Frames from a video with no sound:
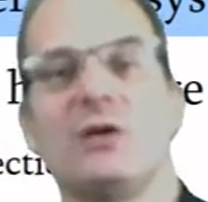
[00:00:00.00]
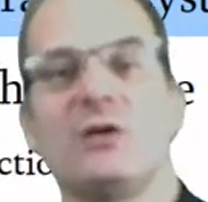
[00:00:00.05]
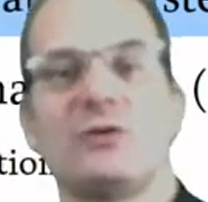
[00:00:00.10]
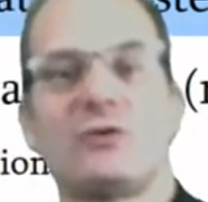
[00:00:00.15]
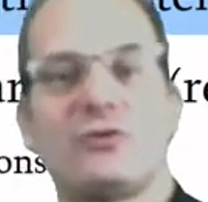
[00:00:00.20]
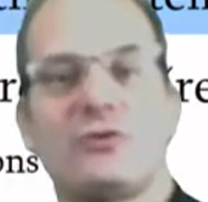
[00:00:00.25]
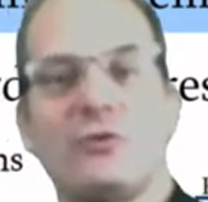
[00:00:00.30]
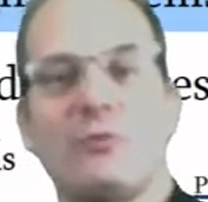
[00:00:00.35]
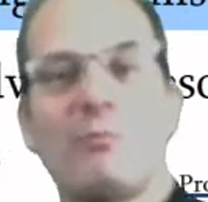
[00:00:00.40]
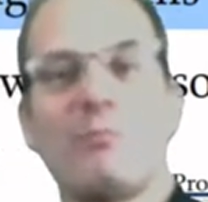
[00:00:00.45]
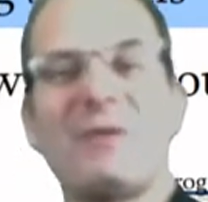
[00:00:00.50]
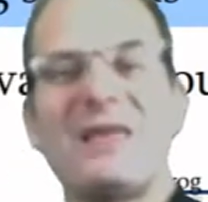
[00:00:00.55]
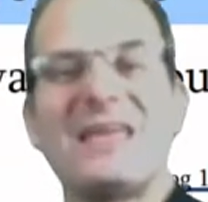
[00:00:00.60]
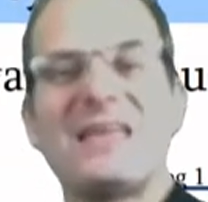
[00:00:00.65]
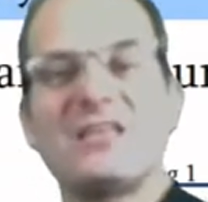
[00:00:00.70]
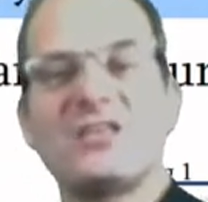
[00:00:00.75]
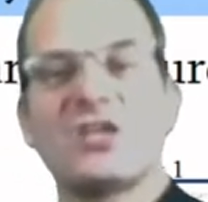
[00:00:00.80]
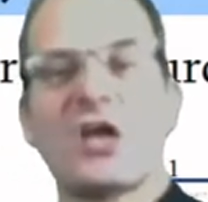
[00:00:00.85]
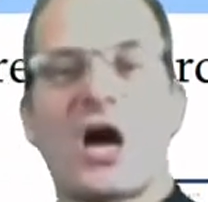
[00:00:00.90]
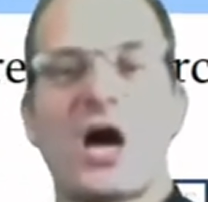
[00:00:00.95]
to be
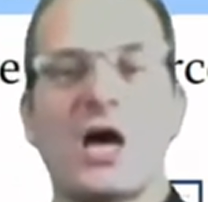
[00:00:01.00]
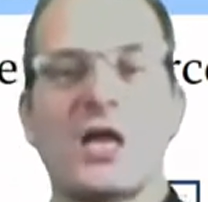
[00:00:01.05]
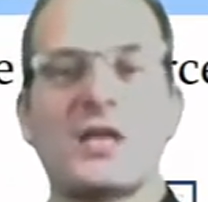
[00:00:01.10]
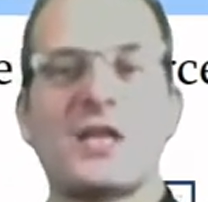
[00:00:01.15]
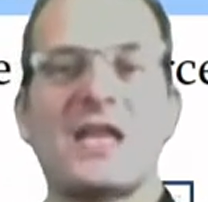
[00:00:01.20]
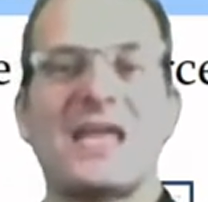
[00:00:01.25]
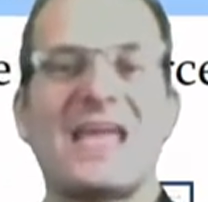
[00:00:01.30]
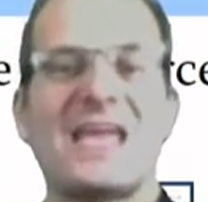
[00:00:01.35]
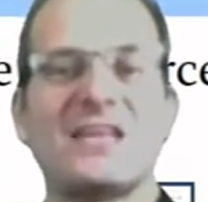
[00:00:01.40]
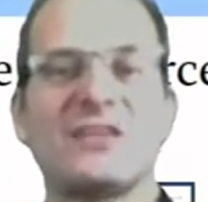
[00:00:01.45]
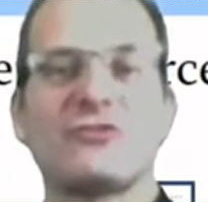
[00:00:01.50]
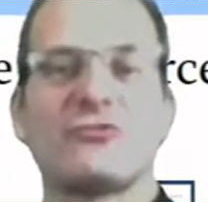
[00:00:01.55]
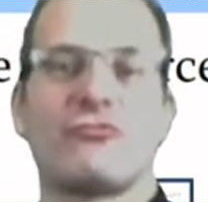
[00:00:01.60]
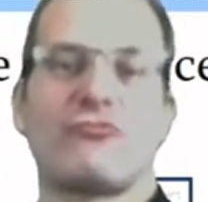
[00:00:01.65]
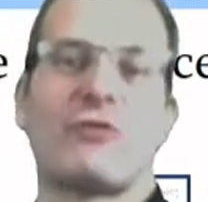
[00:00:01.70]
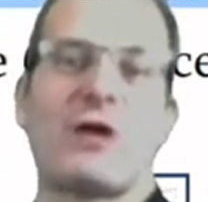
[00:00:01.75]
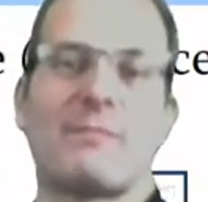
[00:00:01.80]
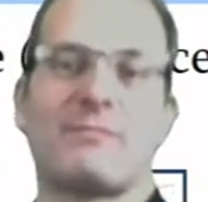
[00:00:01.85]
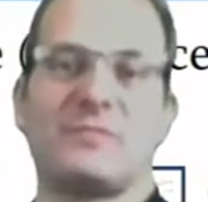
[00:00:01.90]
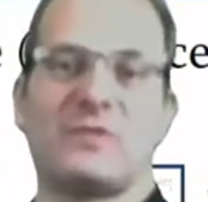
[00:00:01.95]

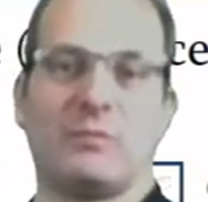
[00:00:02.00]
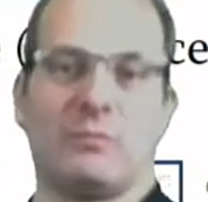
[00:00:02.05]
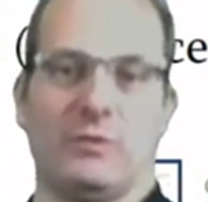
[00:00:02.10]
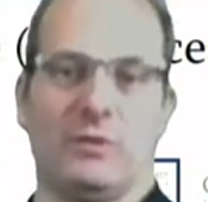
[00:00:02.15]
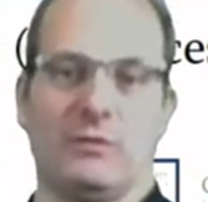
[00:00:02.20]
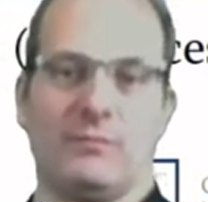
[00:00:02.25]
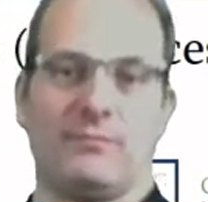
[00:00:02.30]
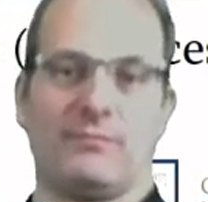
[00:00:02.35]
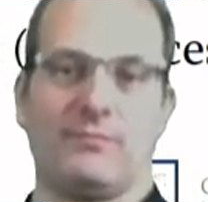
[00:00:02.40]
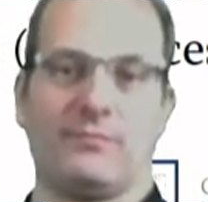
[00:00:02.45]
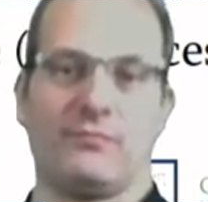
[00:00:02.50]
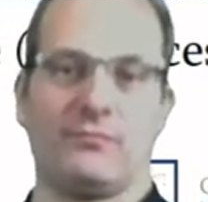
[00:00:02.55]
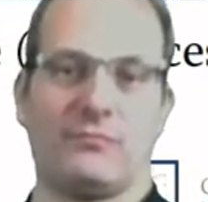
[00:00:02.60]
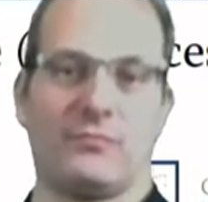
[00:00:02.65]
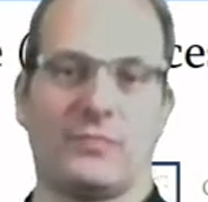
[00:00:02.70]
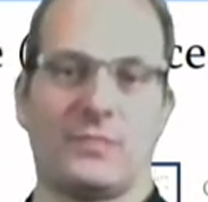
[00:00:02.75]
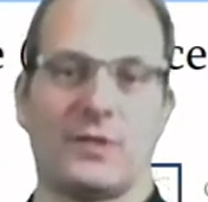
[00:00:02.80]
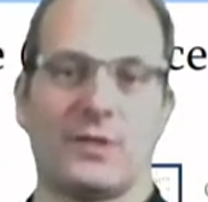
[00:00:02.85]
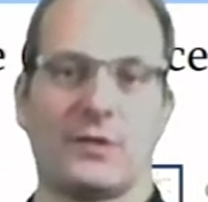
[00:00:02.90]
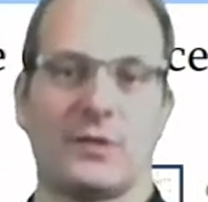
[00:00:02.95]
non-interruptible.
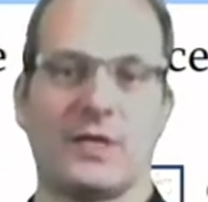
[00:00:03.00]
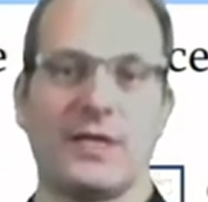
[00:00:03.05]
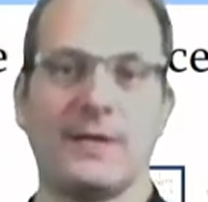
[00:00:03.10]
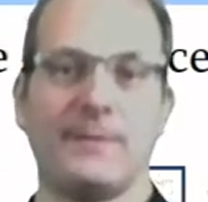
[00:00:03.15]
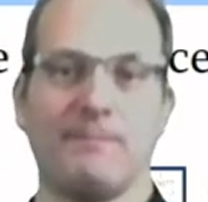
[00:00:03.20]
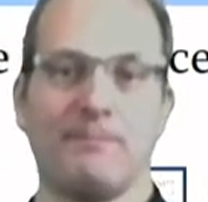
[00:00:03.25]
Okay?